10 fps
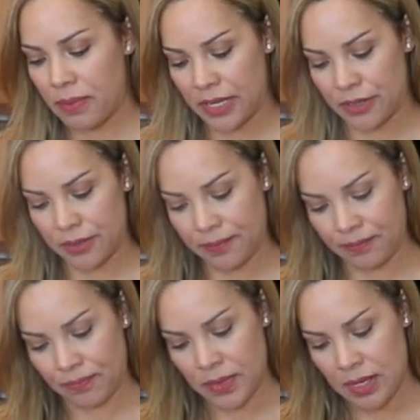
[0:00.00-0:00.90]
butter.
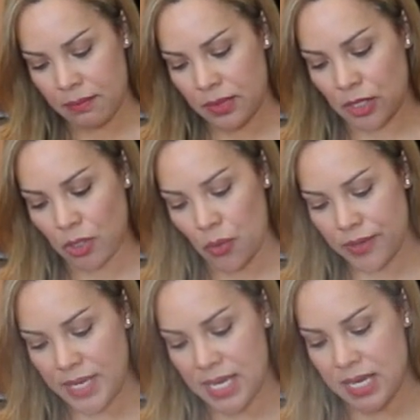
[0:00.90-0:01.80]
I'm gonna lower
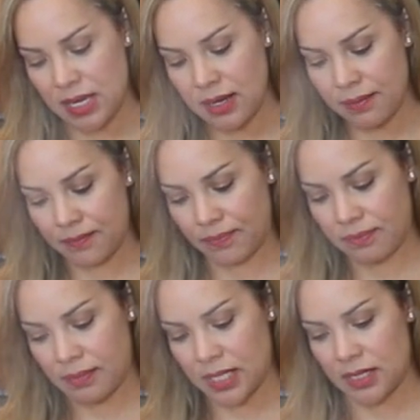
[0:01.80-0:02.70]
the heat
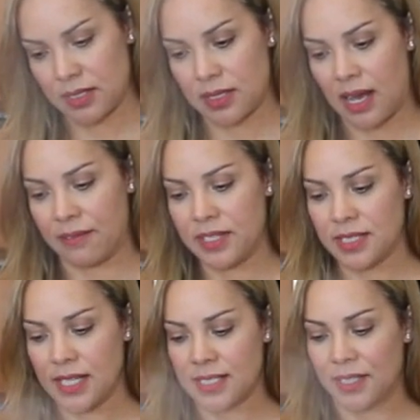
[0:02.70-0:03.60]
because
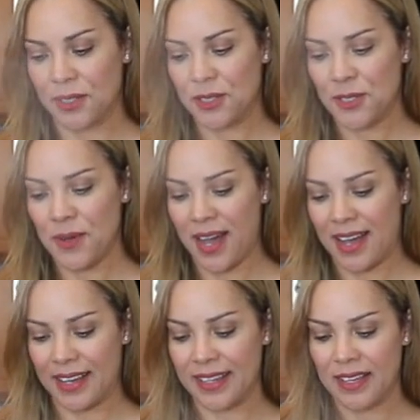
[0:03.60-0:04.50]
obviously it's a little too
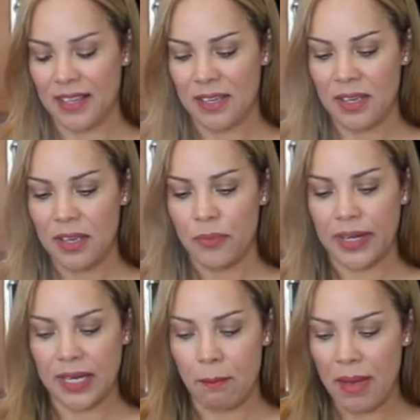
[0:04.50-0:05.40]
high. We're
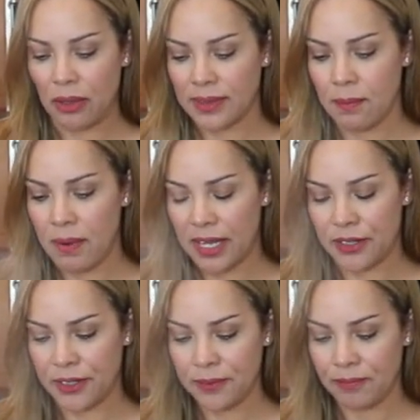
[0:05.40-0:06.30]
gonna melt the
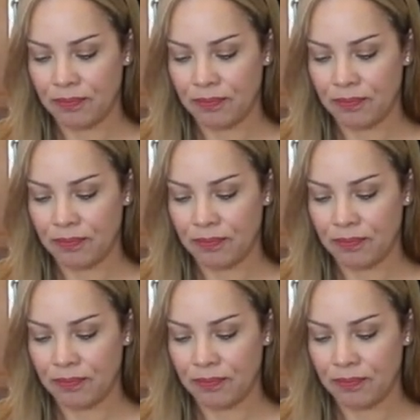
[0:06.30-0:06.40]
butter.